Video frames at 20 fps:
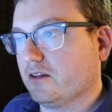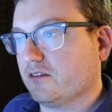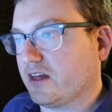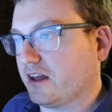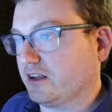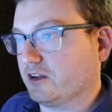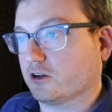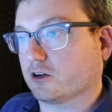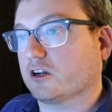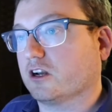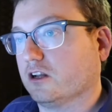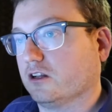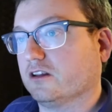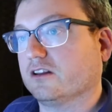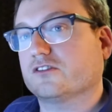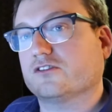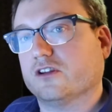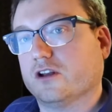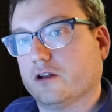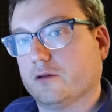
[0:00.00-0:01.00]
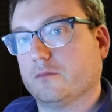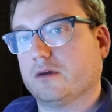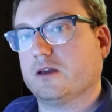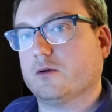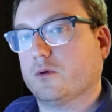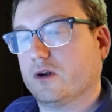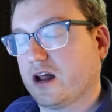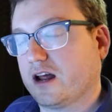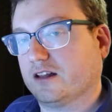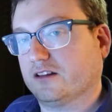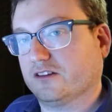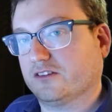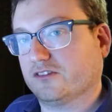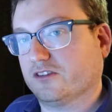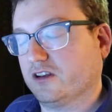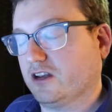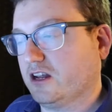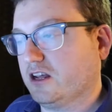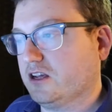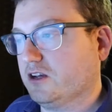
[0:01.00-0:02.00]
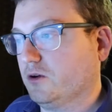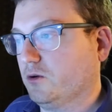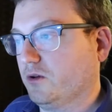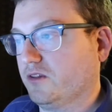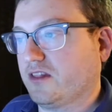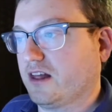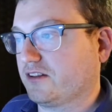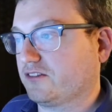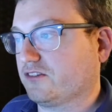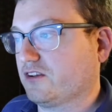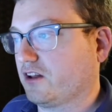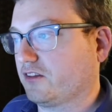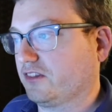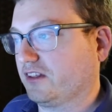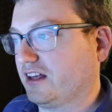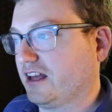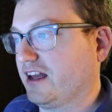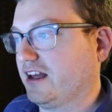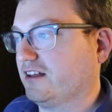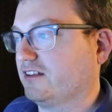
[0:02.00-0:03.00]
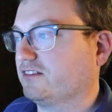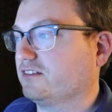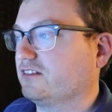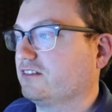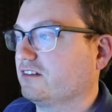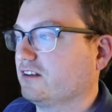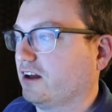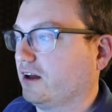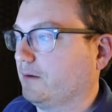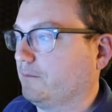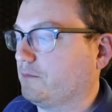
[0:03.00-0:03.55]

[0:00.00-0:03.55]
that you're going to listen to me when I listen to you. And that's not the case.